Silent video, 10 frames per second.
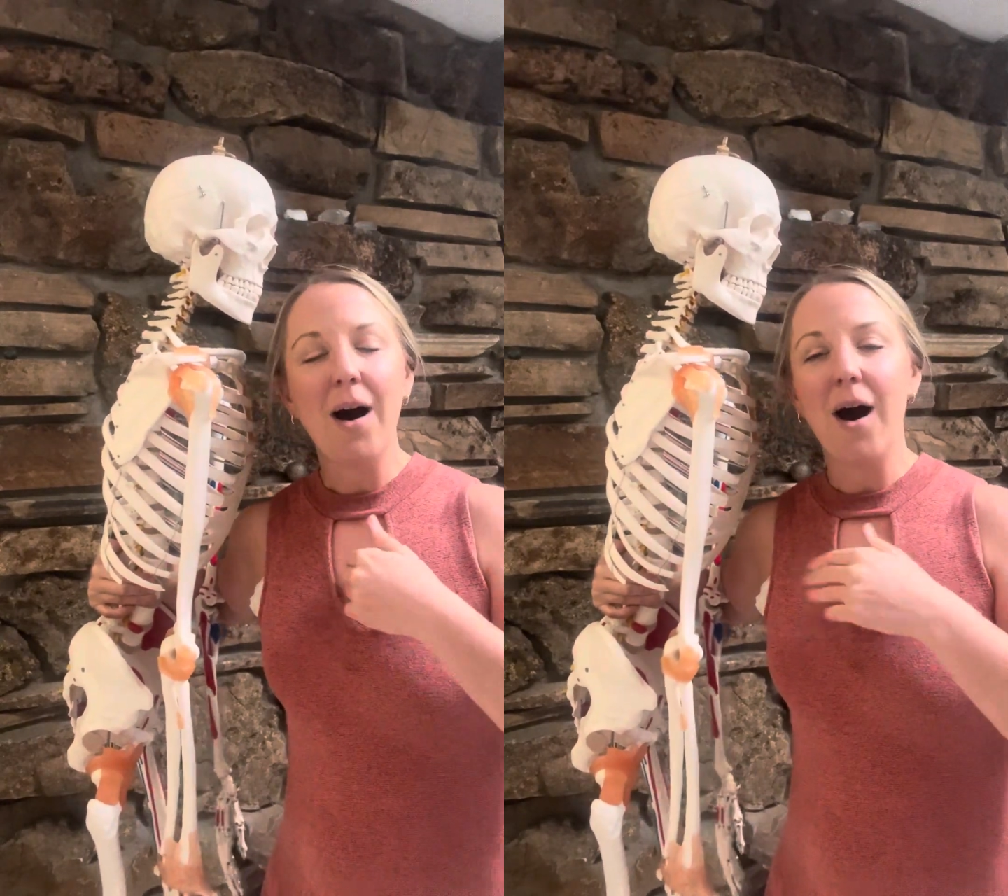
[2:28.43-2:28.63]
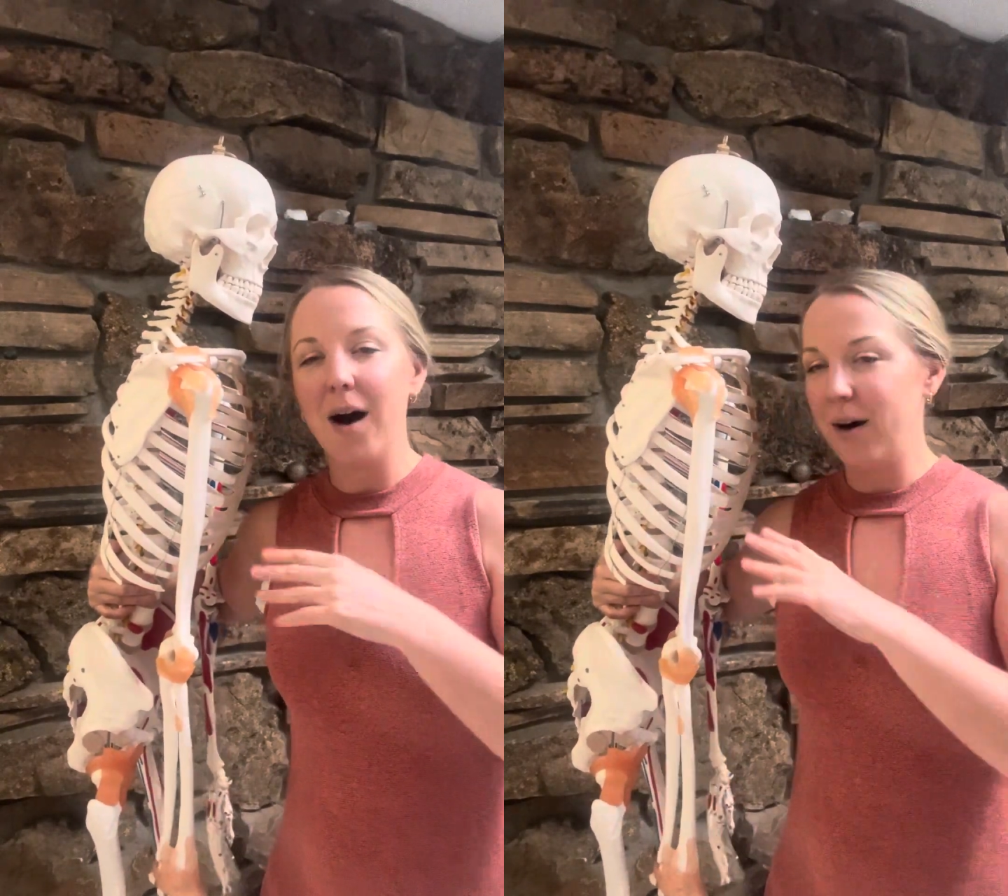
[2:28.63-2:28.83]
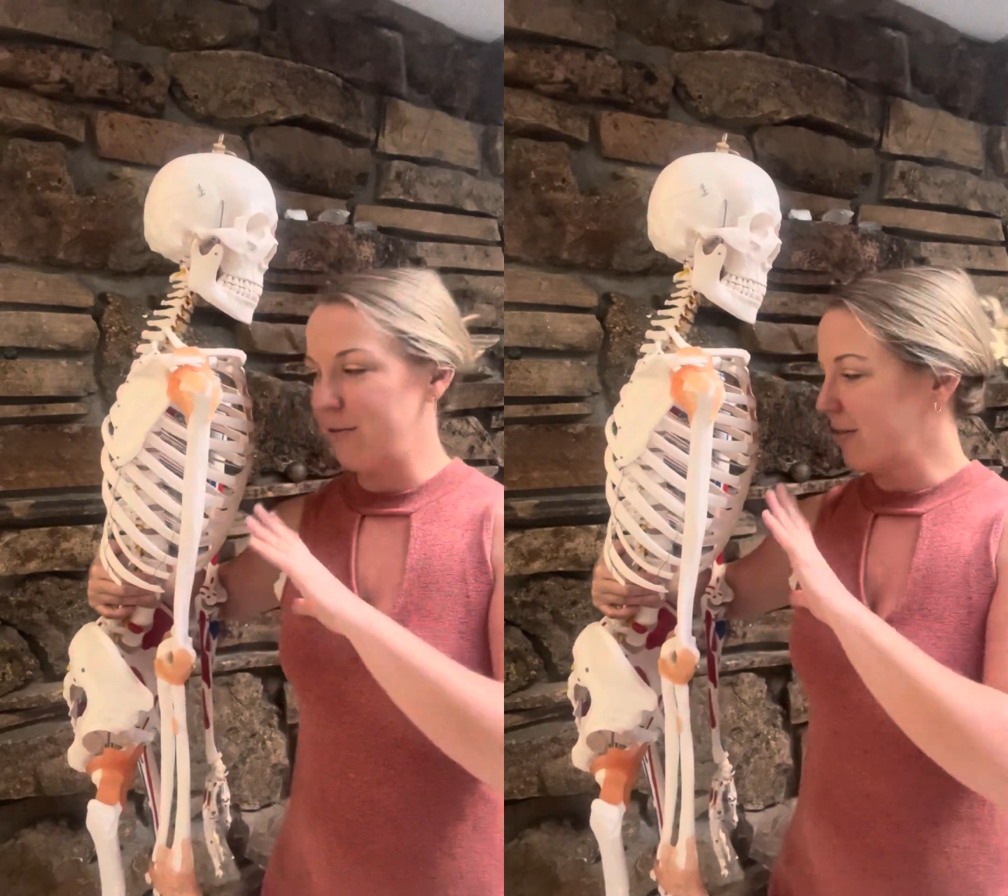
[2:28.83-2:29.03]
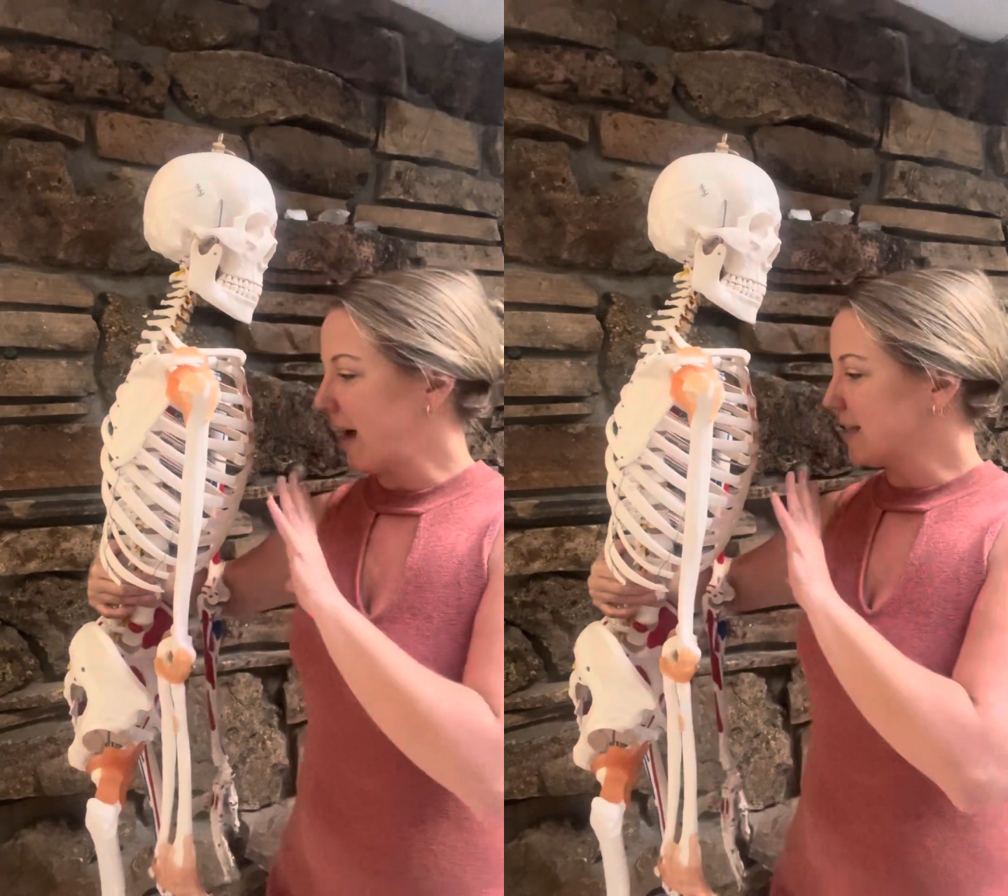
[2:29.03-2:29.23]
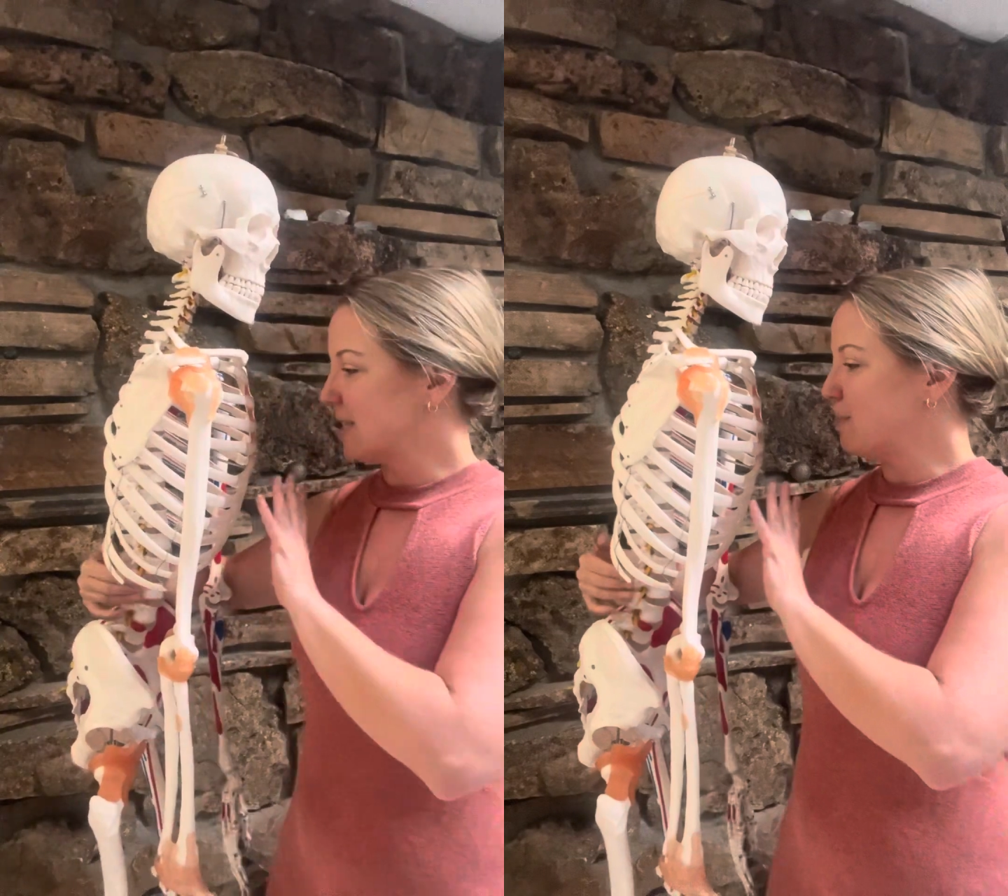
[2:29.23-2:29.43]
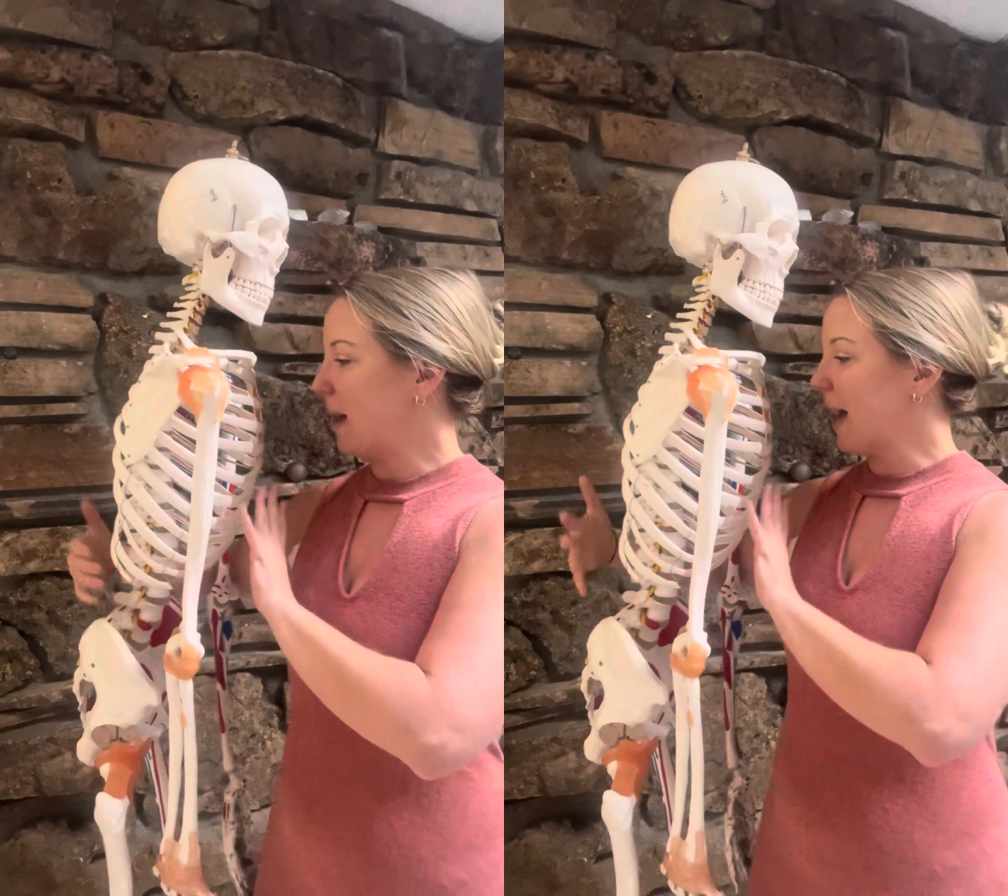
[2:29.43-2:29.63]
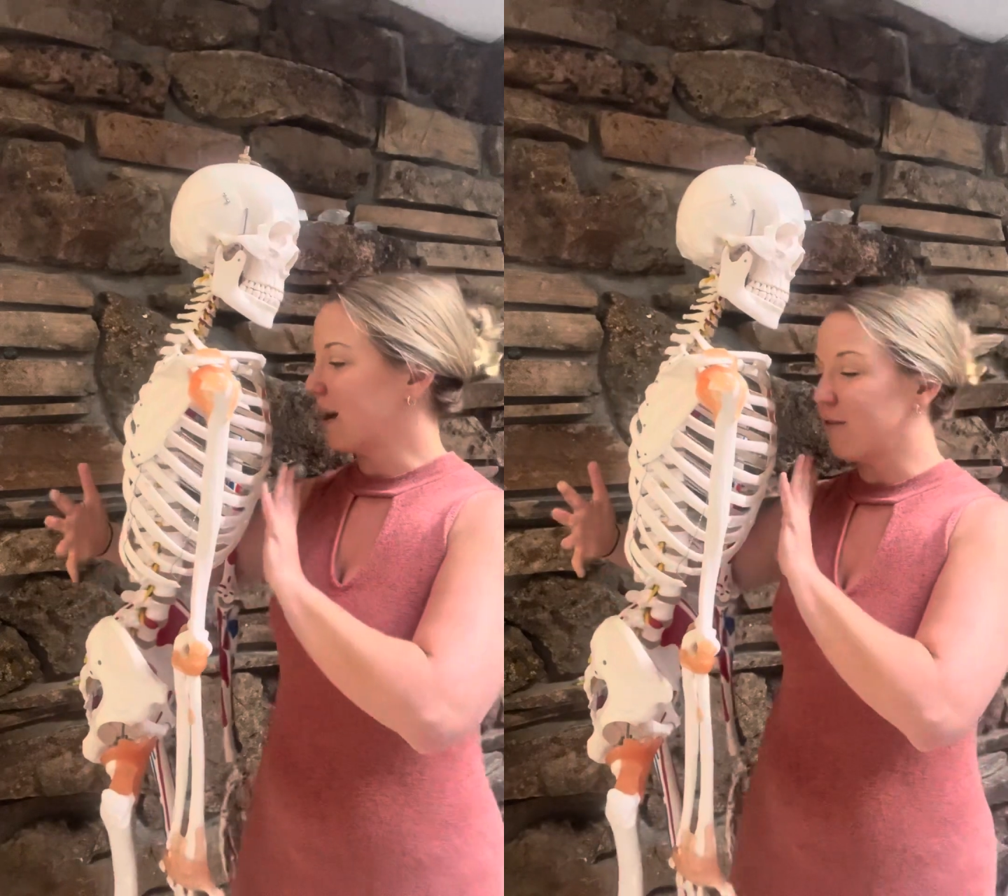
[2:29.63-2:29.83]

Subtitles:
of that span,